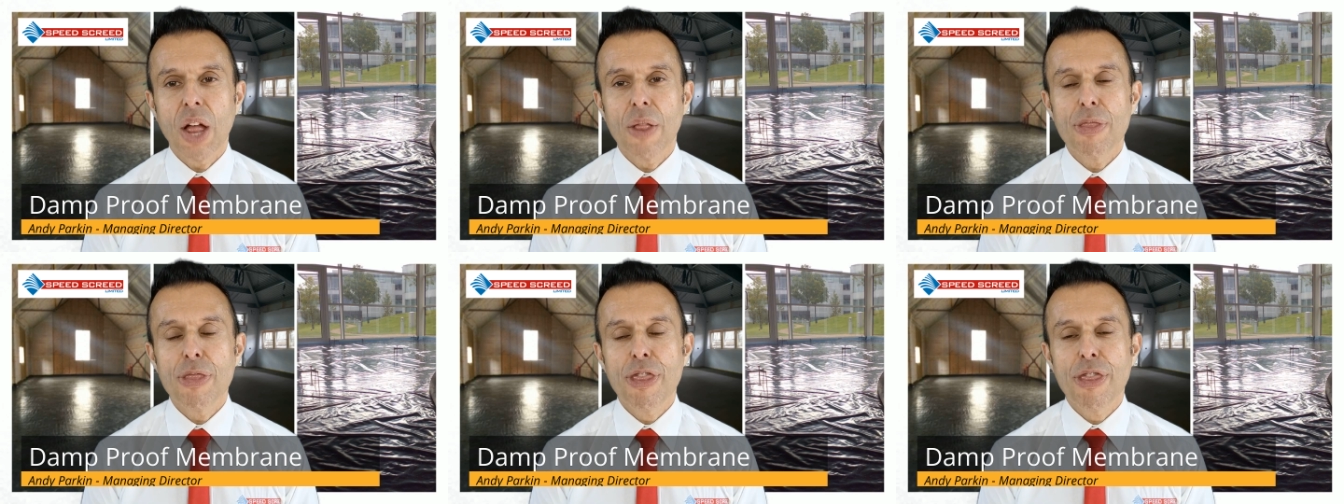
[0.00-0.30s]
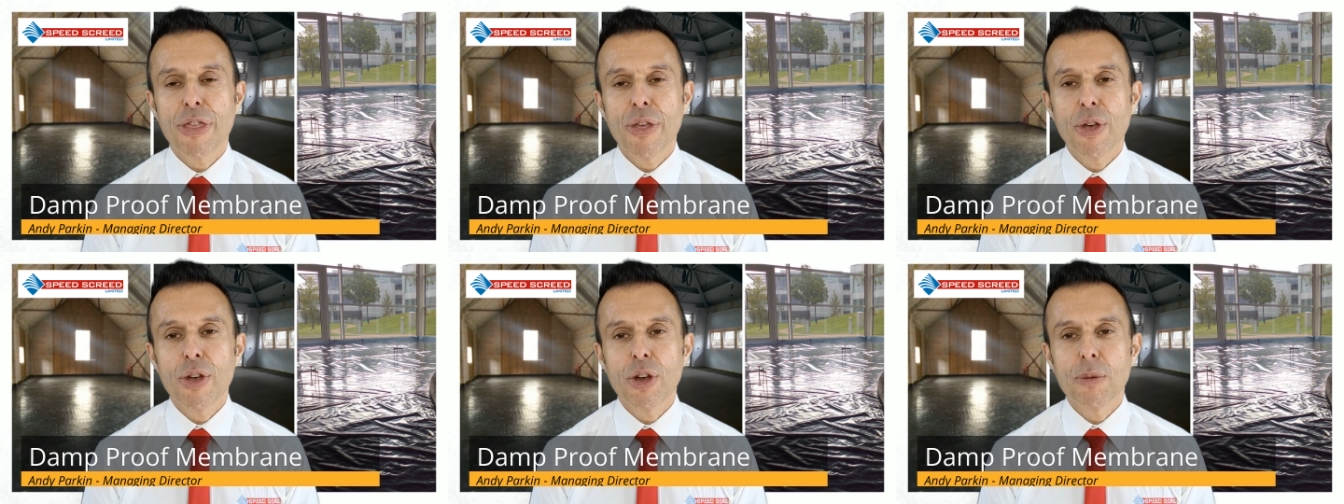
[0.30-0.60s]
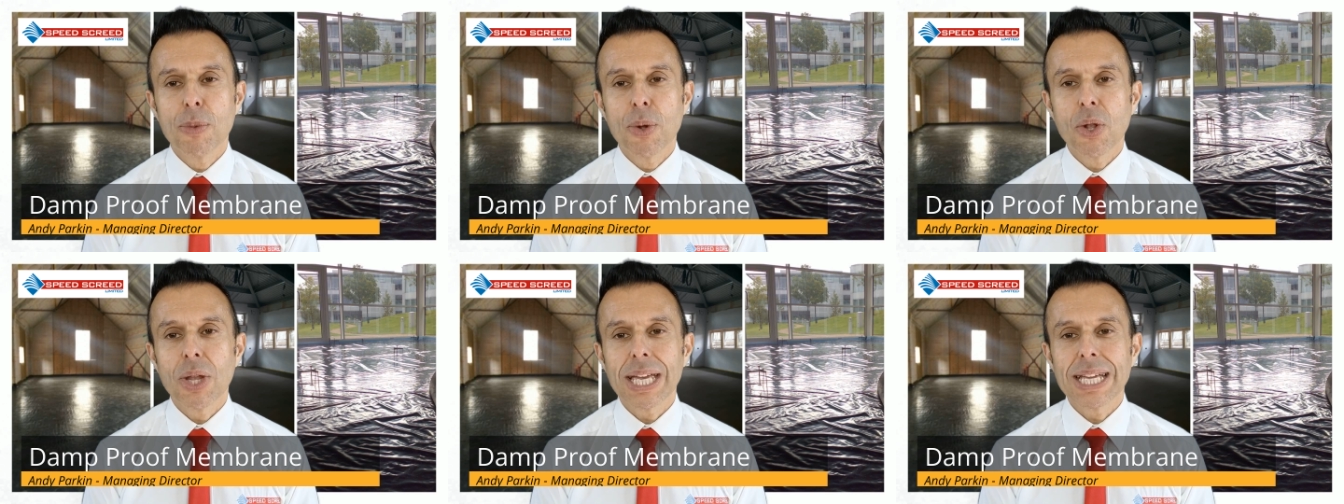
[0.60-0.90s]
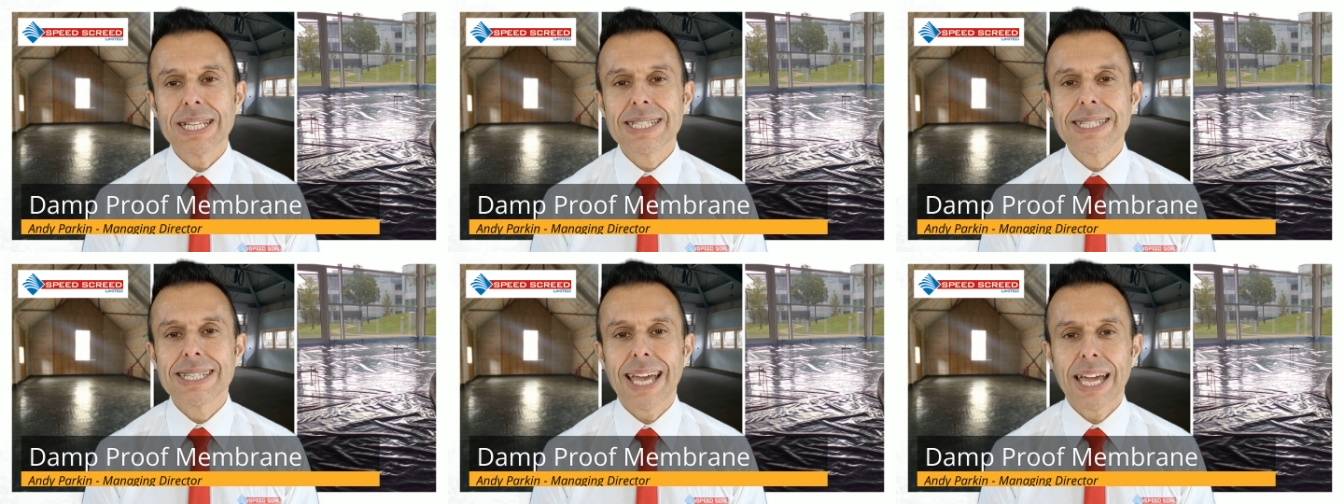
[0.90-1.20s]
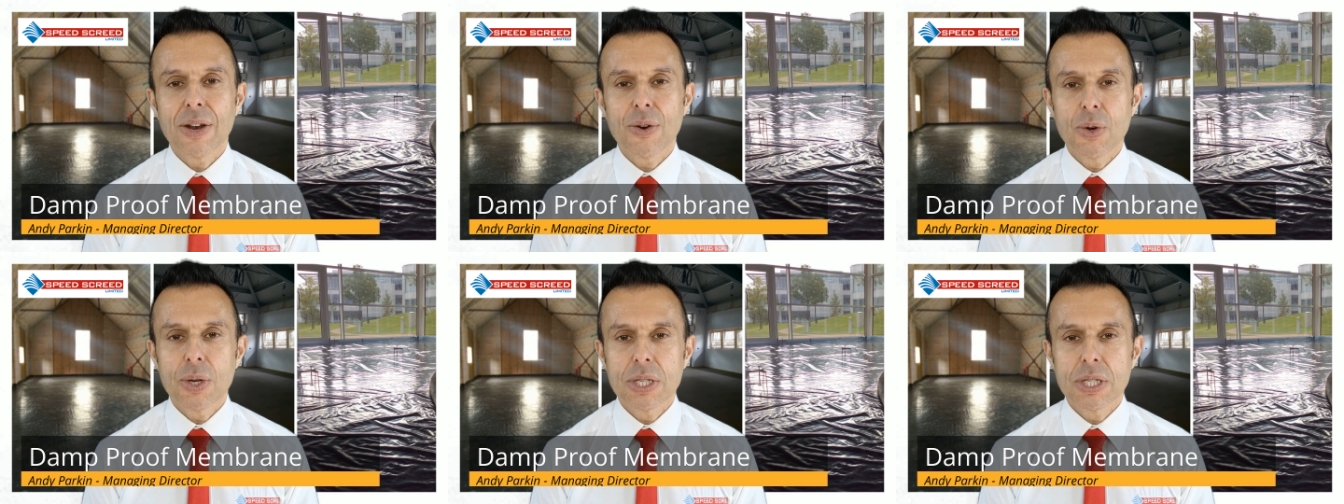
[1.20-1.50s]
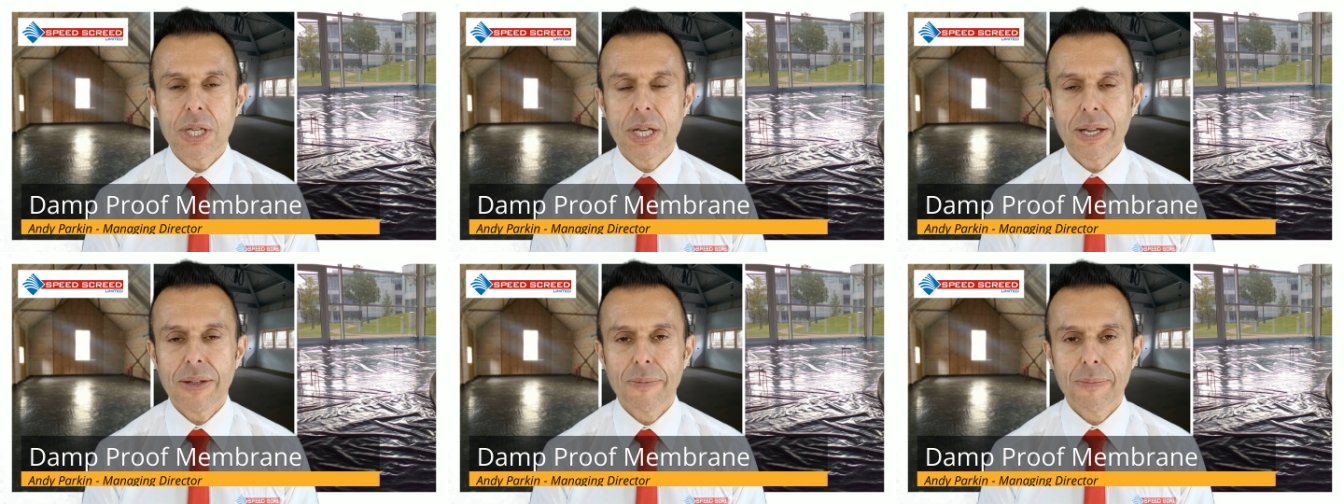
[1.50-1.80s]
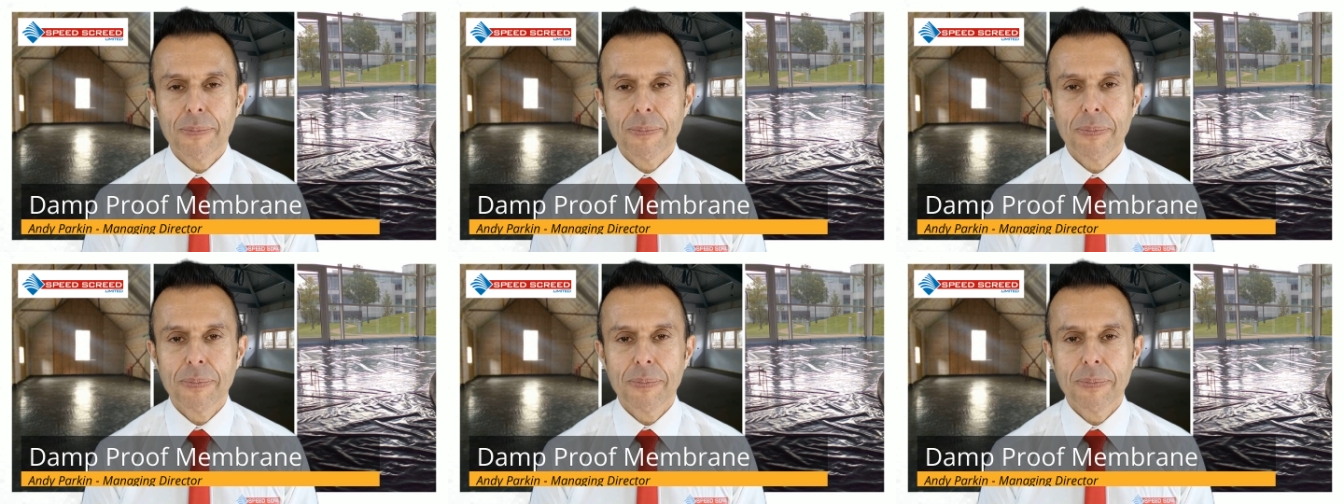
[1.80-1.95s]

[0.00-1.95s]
and thermal integrity.